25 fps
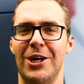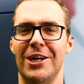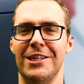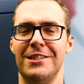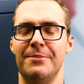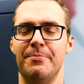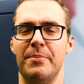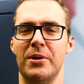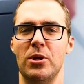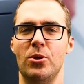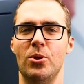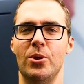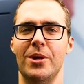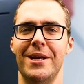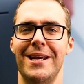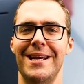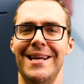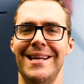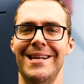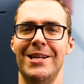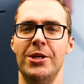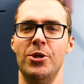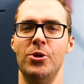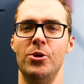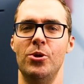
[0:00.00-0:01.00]
Hospital
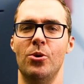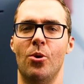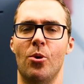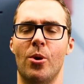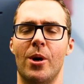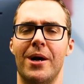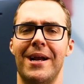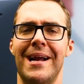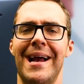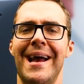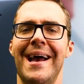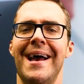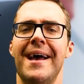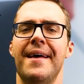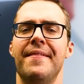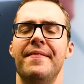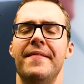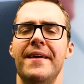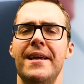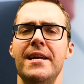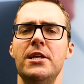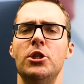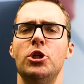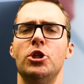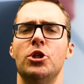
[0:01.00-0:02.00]
in New York,
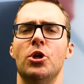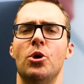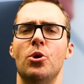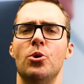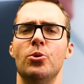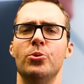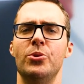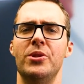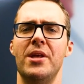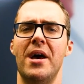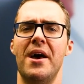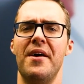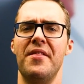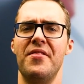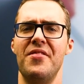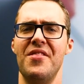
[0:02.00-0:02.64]
they showed